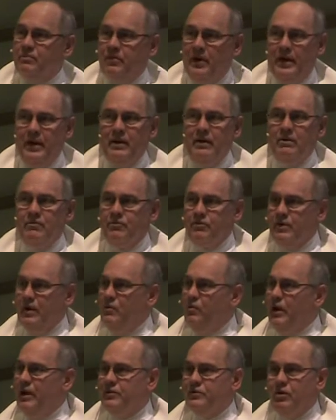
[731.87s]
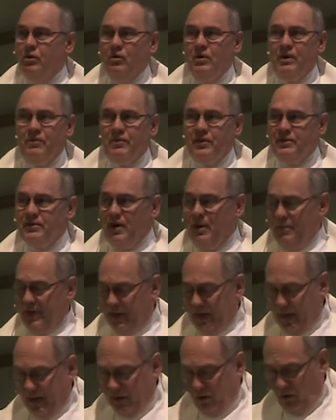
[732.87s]
and paying a freeway toll every time I
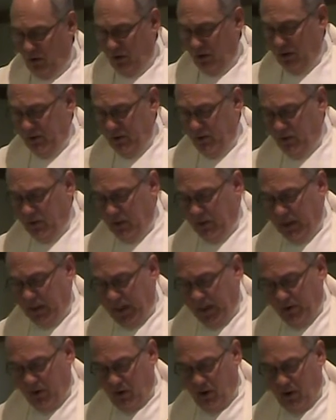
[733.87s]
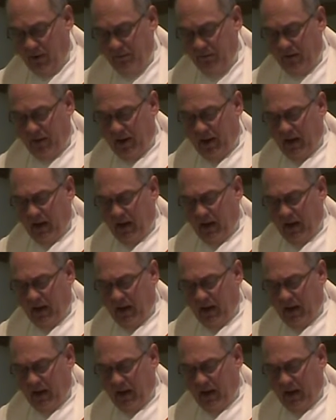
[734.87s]
got on or got off?